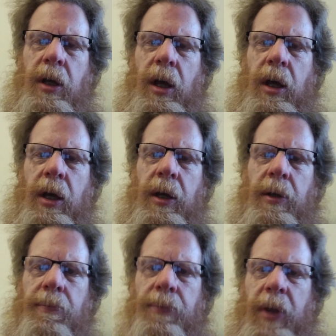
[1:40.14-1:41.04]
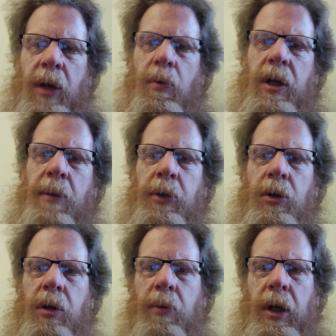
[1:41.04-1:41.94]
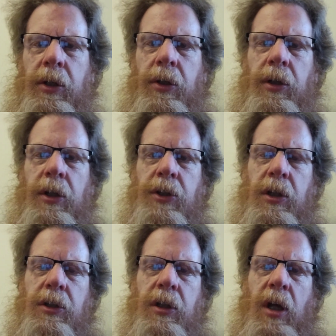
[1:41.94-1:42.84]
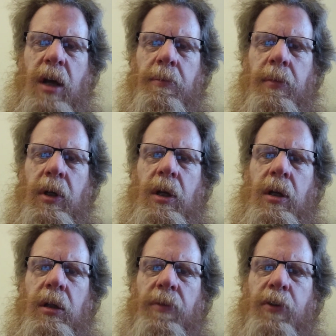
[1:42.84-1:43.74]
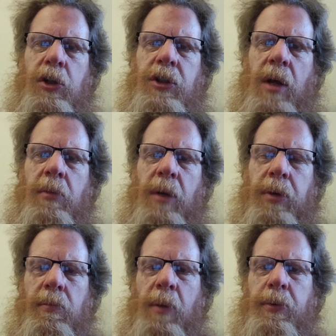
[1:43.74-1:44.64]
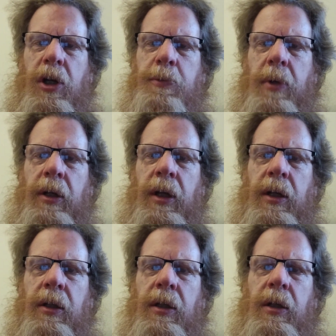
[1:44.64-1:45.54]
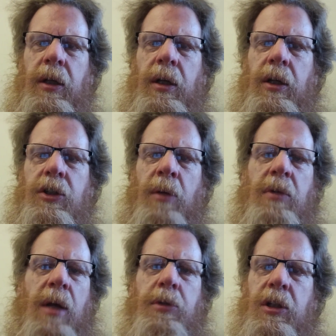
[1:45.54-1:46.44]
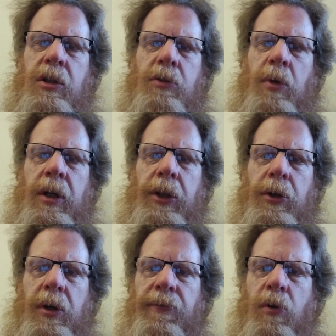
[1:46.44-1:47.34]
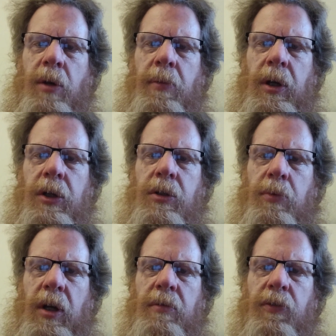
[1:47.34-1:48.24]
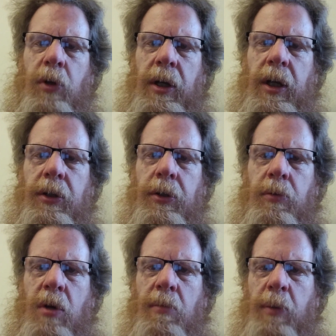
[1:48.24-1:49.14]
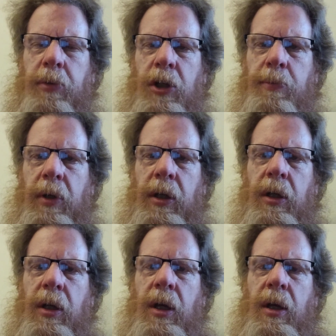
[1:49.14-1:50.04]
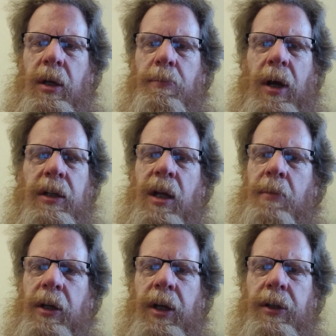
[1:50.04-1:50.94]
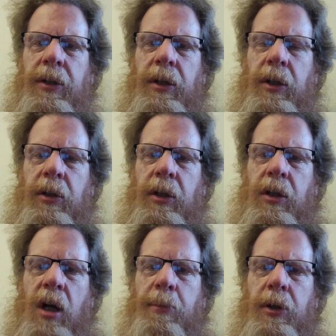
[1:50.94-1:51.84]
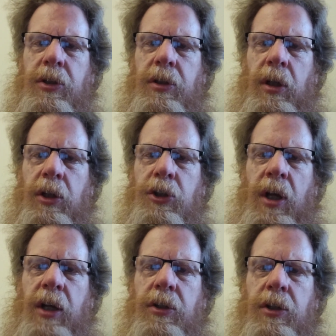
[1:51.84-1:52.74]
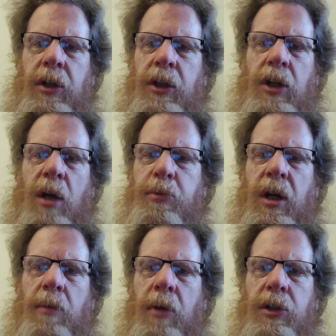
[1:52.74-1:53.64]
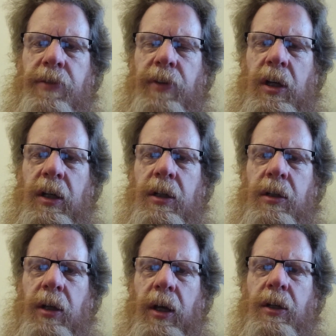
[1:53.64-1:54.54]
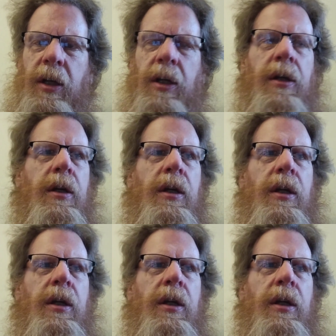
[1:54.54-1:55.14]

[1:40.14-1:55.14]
And what I'm doing when I do this is the first time when I put my pre-spray down, sometimes it's 20, 30, 40 minutes or whatever before I get to the room I pre-sprayed. By the time I get there, the carpets and the stains, it's all pre-emulsified, and the